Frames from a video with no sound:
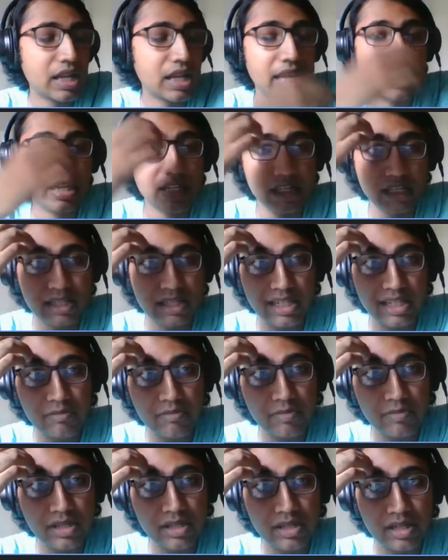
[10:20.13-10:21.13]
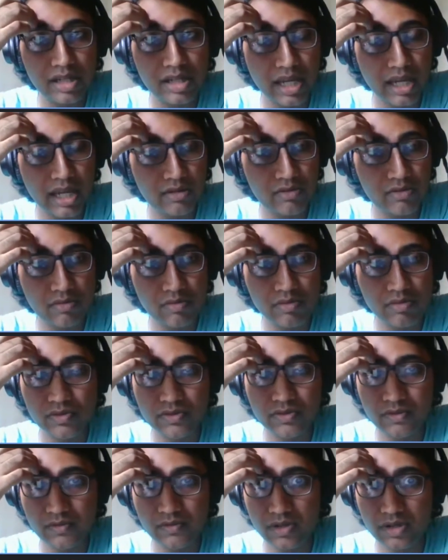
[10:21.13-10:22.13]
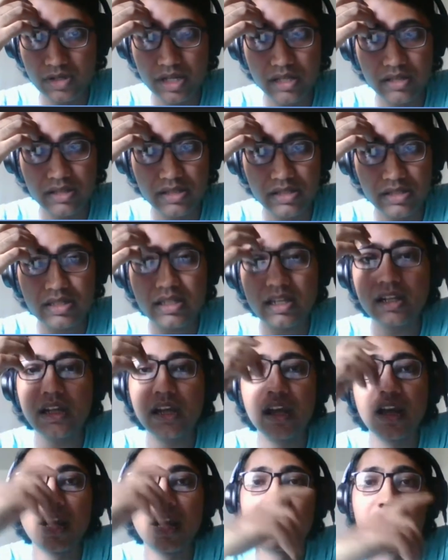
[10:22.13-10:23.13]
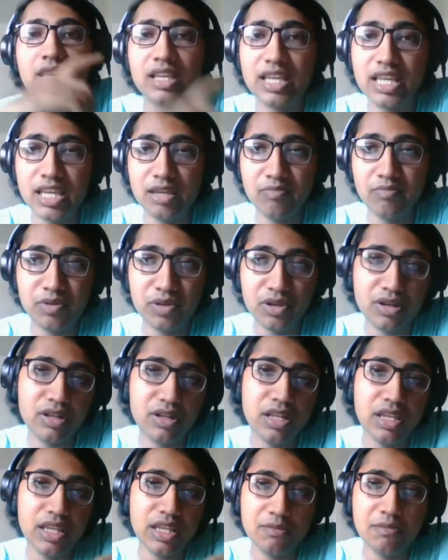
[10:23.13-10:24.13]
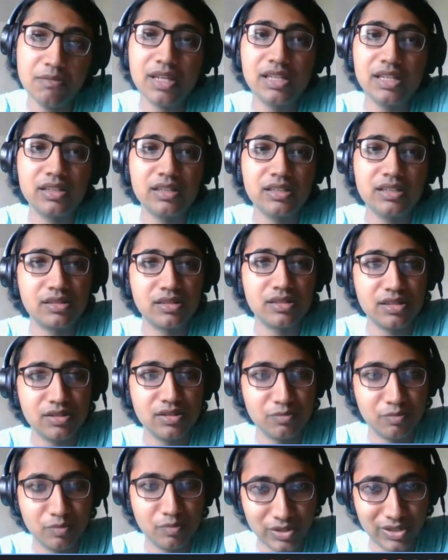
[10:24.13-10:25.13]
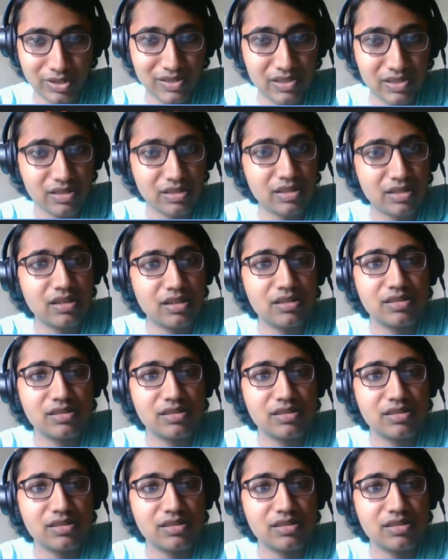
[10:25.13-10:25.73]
Writing an email, again, most of what Nandan said, keep your email content brisk.